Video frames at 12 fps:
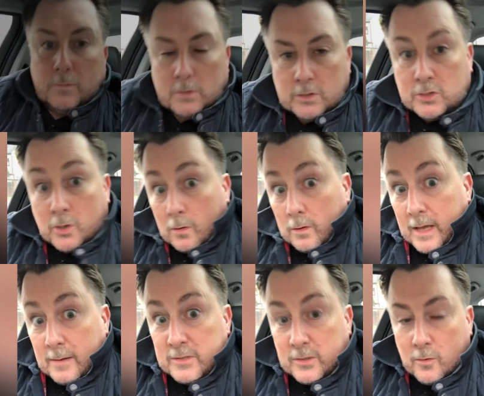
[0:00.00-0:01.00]
So
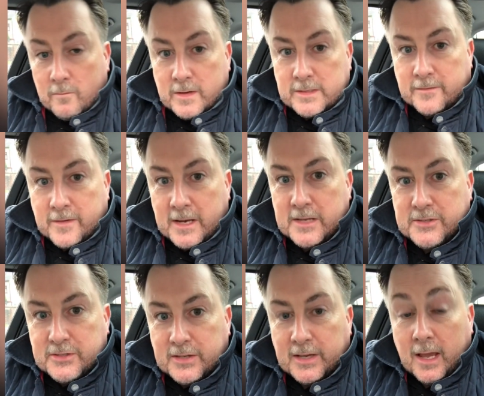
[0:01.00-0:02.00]
that was the home visit
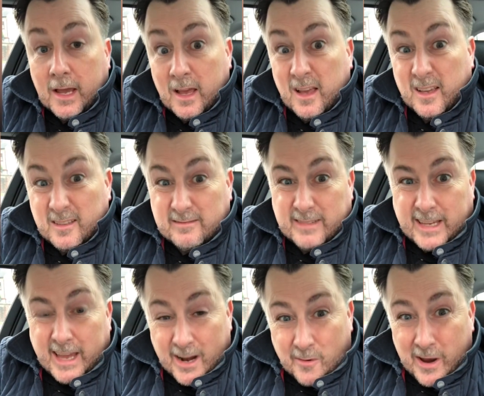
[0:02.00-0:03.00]
finished.
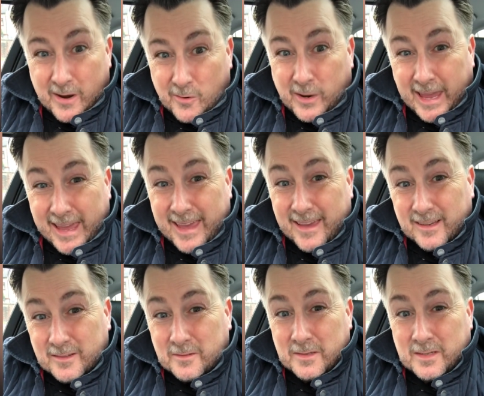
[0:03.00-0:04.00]
Kind of went okay.
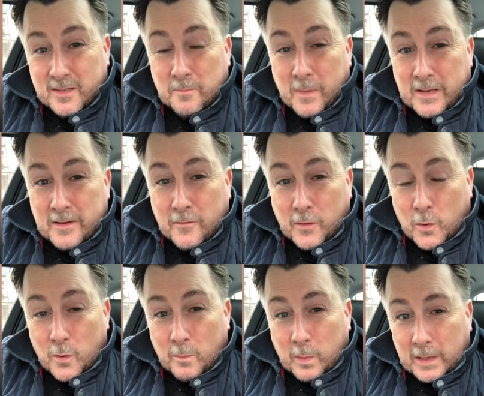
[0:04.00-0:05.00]
It was a bit
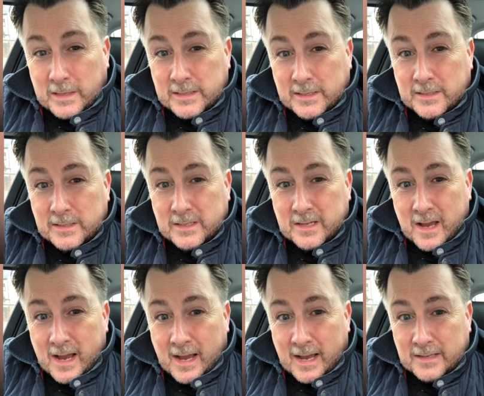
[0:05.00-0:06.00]
difficult in places.
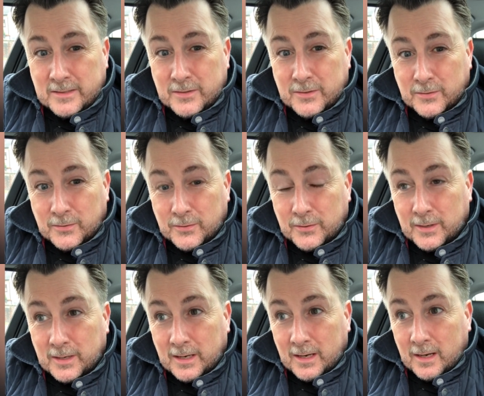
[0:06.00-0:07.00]
I had to
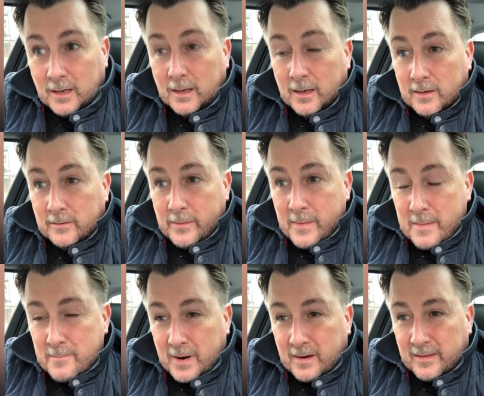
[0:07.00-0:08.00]

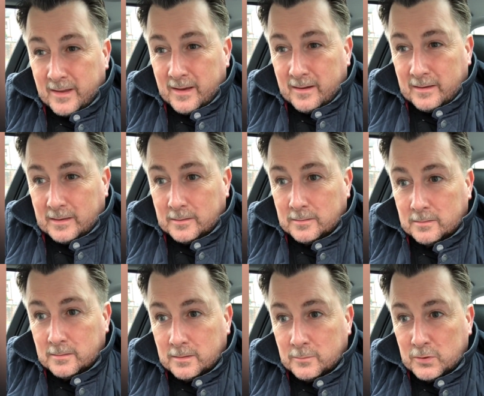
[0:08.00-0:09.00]
remember that
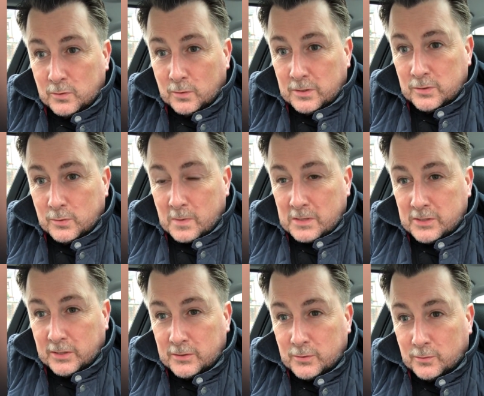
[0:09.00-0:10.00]
there was only so much I
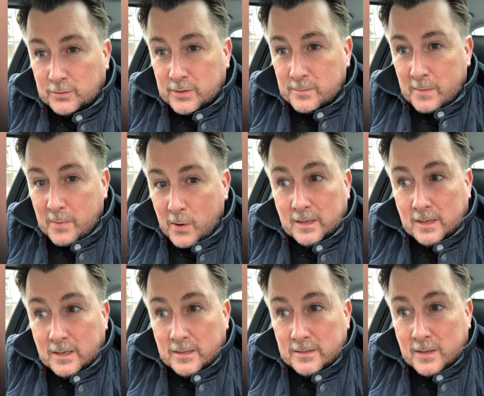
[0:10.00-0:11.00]
could talk to them about.
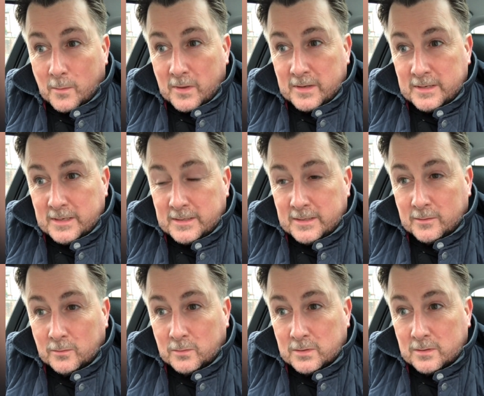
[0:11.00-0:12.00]
Some of the
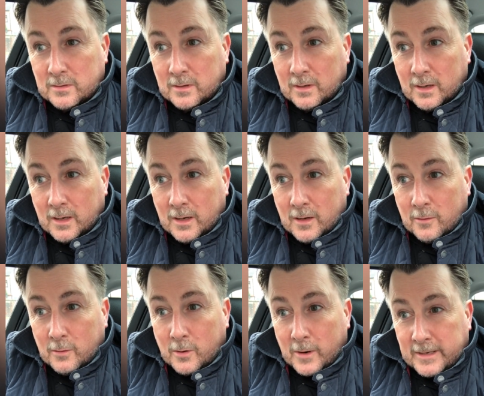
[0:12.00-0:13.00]
details
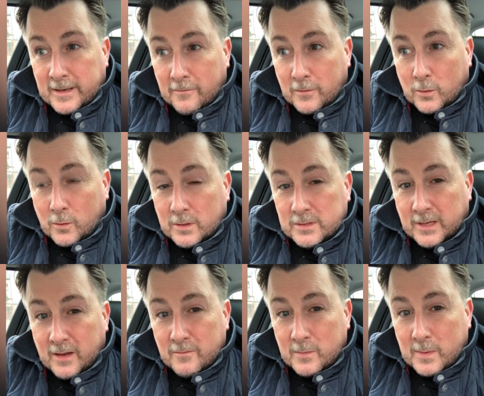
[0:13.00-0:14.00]
were quite difficult because it
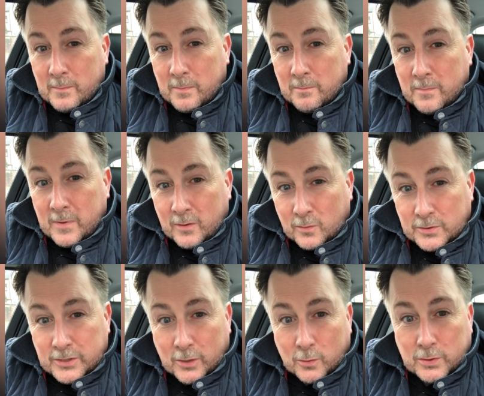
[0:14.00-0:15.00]
came from their own
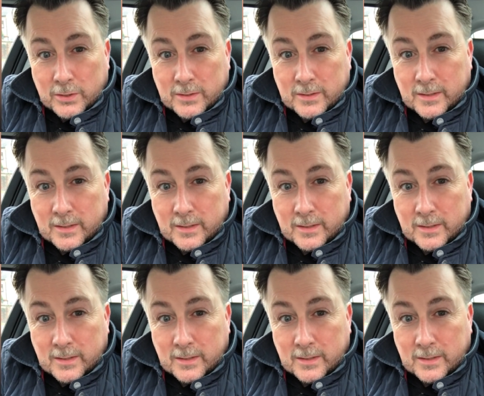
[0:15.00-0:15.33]
children,